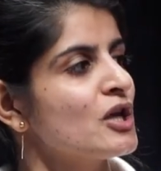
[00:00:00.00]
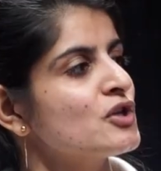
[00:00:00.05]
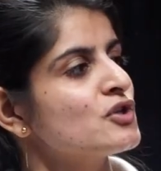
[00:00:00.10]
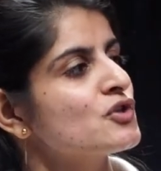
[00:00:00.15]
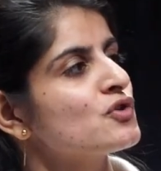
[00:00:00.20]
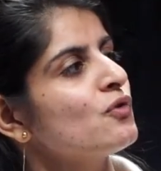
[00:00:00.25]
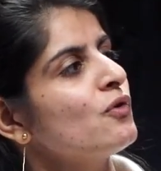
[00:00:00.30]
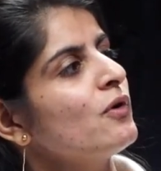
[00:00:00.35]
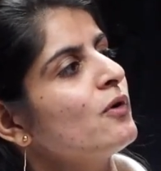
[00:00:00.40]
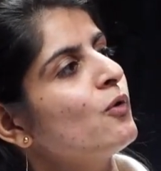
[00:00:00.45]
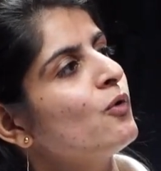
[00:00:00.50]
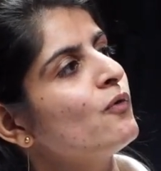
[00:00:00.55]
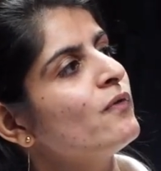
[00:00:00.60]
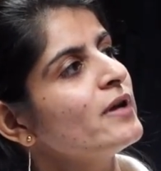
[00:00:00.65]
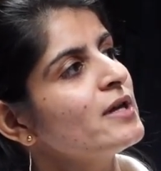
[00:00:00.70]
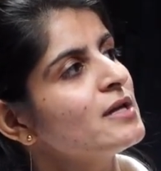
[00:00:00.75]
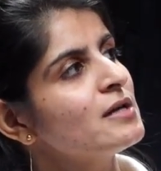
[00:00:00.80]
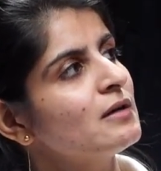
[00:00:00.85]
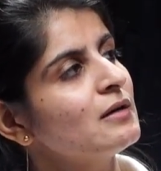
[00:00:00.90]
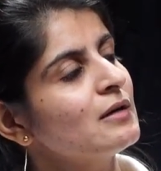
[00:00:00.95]
So
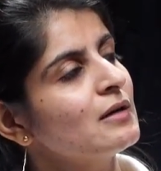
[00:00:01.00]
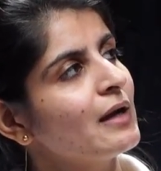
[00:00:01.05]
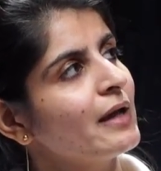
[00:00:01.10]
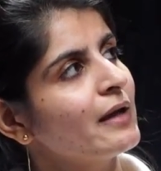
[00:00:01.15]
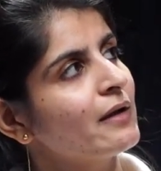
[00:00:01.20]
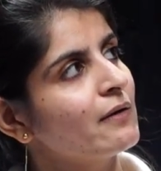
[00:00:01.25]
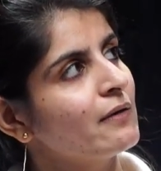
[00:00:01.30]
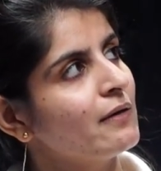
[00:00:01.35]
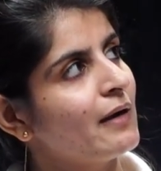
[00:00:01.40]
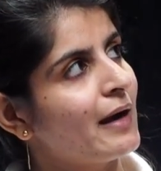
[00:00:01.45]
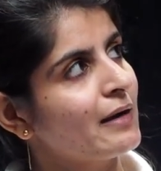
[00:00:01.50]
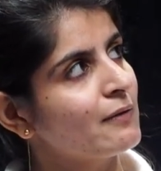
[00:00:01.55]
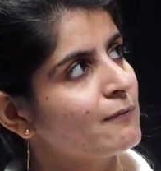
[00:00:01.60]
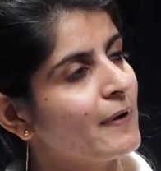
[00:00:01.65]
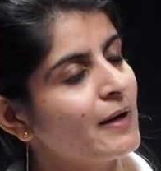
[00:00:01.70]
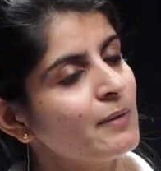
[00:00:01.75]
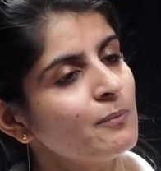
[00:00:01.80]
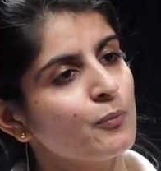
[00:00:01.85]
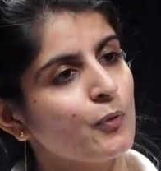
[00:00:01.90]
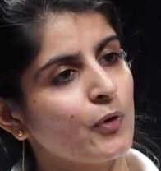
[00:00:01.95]
over here, like at
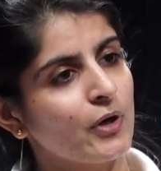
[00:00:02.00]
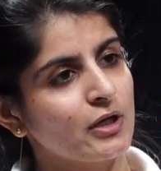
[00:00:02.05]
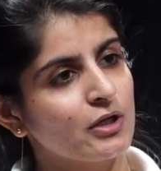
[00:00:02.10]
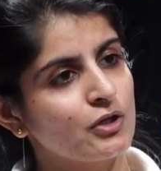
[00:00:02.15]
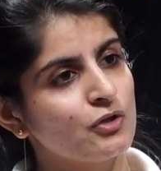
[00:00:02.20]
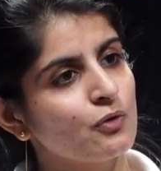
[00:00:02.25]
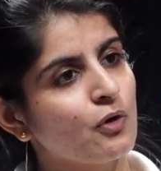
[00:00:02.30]
one point